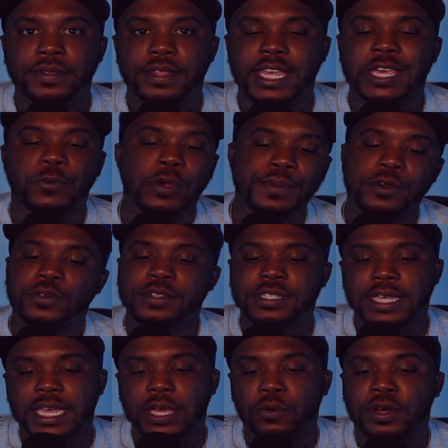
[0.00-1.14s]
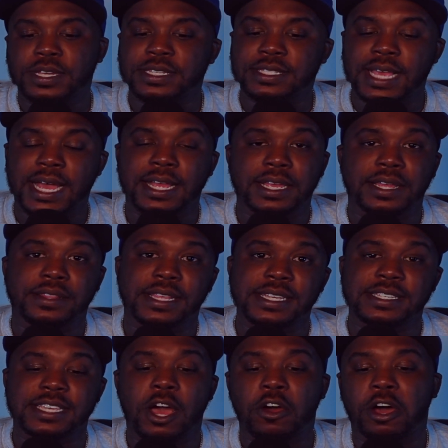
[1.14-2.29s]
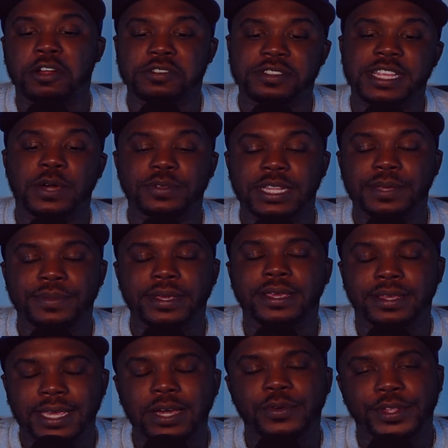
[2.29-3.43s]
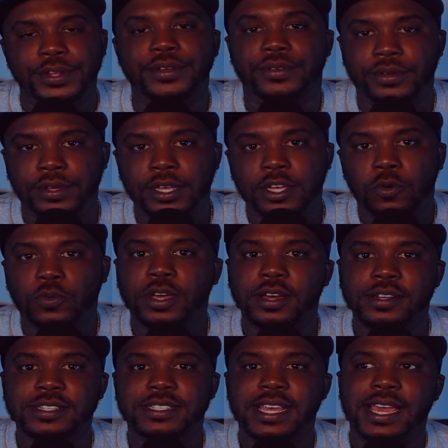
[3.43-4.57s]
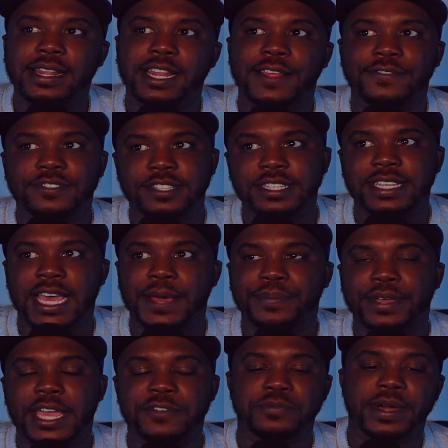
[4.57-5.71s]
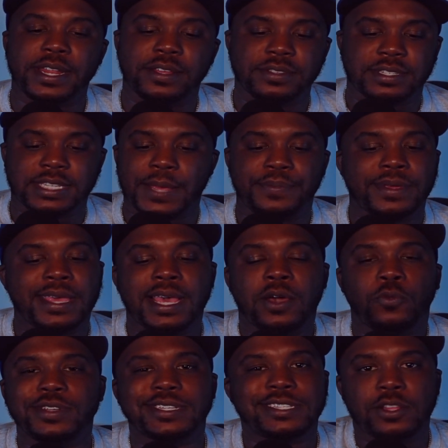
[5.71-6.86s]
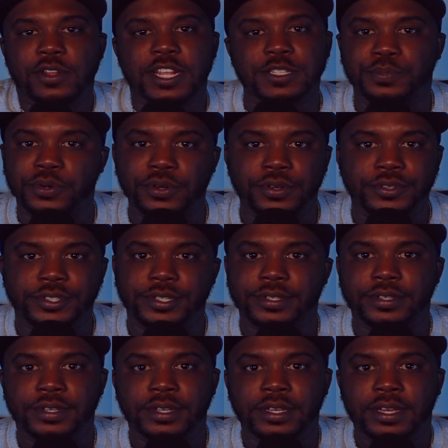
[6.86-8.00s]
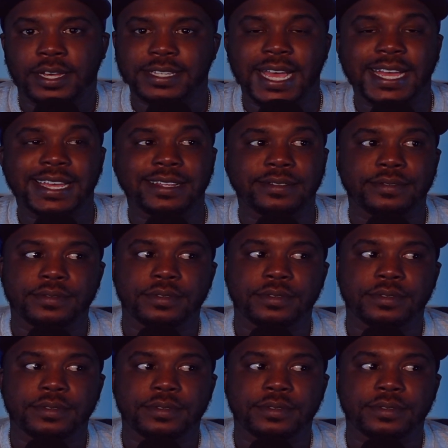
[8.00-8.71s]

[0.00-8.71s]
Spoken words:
And women will say, well, it's not, y'all don't understand what that means. Yeah, we do. We understand that if she's happy, everybody else is happy. We just know that's bullshit. Because I can